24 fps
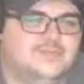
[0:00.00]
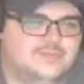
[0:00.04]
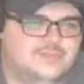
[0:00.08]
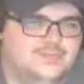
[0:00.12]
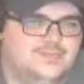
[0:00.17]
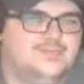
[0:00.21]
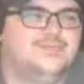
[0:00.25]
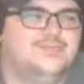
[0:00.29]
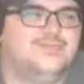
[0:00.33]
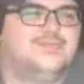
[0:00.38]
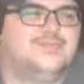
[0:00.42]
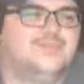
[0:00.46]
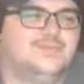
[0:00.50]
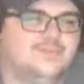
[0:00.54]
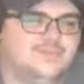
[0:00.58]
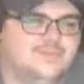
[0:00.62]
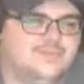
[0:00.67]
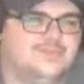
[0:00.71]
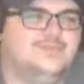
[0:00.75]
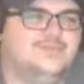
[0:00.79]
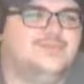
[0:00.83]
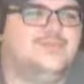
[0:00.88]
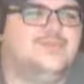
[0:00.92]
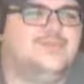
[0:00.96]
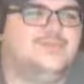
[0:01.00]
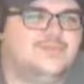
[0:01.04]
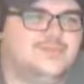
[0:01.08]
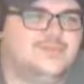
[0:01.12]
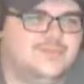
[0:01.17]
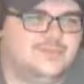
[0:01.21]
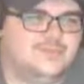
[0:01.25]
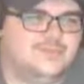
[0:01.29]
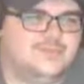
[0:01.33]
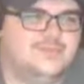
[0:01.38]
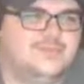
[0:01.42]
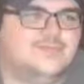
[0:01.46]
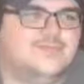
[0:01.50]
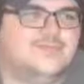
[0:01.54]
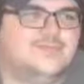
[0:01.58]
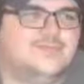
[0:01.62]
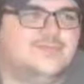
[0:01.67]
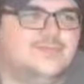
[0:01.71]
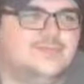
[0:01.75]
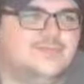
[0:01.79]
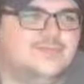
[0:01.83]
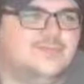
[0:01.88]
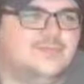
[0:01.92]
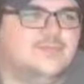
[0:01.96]

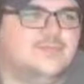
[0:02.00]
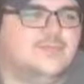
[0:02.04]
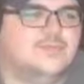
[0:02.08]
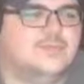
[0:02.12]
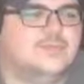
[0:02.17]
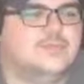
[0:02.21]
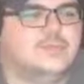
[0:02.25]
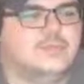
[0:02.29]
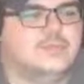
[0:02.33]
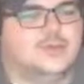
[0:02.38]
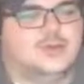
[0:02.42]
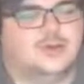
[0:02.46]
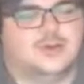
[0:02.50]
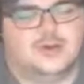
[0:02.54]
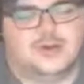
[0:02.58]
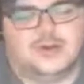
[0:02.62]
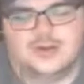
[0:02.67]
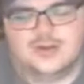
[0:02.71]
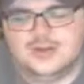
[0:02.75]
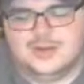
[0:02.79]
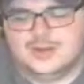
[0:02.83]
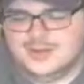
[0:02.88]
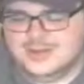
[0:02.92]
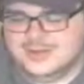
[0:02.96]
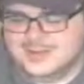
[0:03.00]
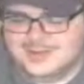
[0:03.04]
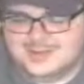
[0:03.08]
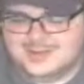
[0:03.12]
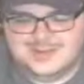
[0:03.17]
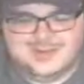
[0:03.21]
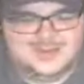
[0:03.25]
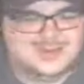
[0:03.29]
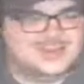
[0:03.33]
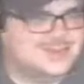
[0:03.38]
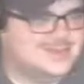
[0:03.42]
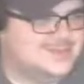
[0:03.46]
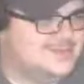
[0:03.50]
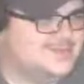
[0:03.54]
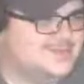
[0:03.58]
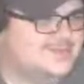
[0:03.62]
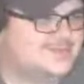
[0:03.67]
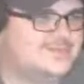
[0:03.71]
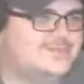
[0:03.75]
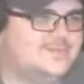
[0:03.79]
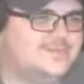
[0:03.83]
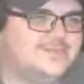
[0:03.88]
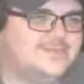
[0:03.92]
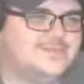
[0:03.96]

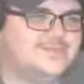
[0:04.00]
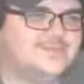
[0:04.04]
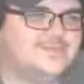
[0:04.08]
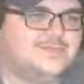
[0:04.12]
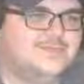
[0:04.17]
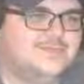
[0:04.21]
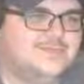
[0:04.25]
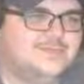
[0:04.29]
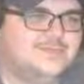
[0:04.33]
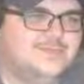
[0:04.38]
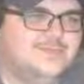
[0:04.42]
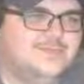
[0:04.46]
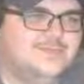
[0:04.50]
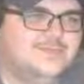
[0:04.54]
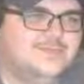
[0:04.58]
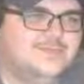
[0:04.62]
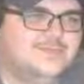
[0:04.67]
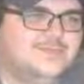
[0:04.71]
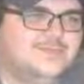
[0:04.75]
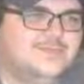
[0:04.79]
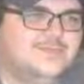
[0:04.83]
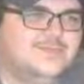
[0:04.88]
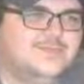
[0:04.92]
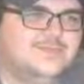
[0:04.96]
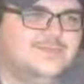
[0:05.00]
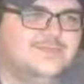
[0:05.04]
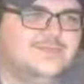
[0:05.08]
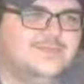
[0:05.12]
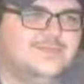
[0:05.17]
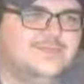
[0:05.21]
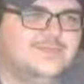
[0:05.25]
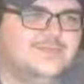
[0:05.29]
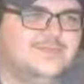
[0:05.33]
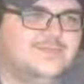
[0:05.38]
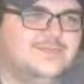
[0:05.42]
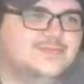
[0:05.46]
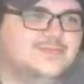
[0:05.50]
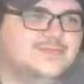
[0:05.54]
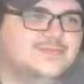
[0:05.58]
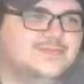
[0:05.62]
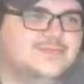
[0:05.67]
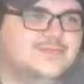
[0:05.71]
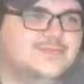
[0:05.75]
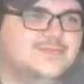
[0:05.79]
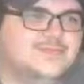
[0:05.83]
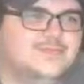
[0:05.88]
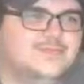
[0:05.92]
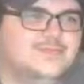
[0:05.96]

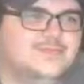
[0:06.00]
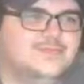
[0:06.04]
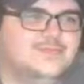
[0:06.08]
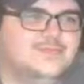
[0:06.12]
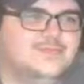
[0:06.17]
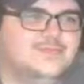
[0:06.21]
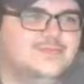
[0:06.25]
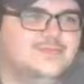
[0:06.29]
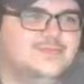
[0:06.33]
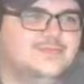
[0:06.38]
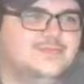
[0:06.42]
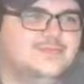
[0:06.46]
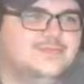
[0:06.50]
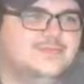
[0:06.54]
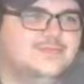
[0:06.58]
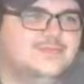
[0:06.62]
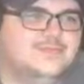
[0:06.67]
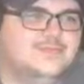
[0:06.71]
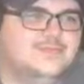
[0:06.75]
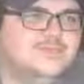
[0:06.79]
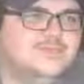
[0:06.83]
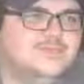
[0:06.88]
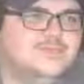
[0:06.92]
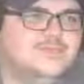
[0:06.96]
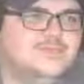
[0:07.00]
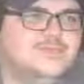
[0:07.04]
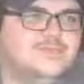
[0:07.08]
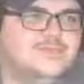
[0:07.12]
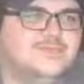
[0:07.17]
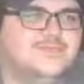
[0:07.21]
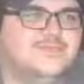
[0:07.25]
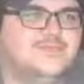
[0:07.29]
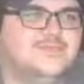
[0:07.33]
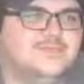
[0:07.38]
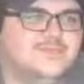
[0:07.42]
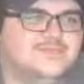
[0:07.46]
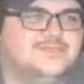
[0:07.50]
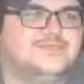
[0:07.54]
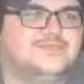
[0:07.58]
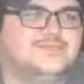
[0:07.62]
(not speaking)